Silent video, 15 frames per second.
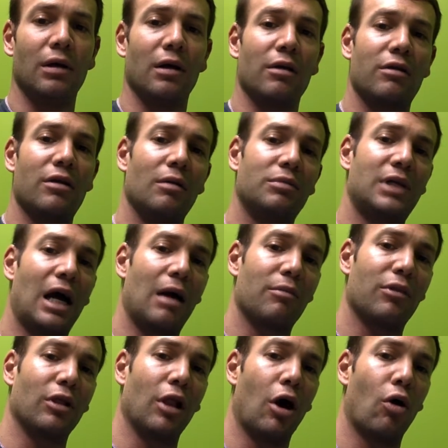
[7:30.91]

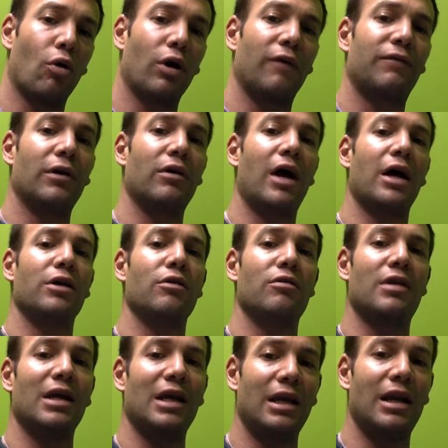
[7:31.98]
Sometimes lower if they're not
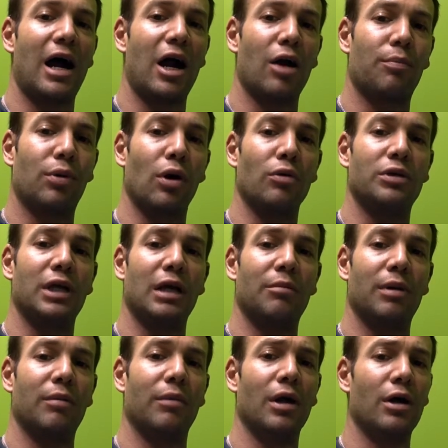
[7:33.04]
used to eating higher protein,
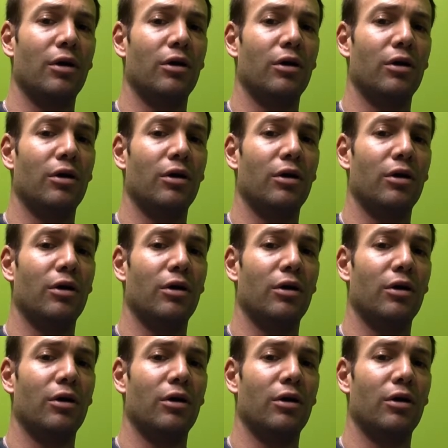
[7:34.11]
but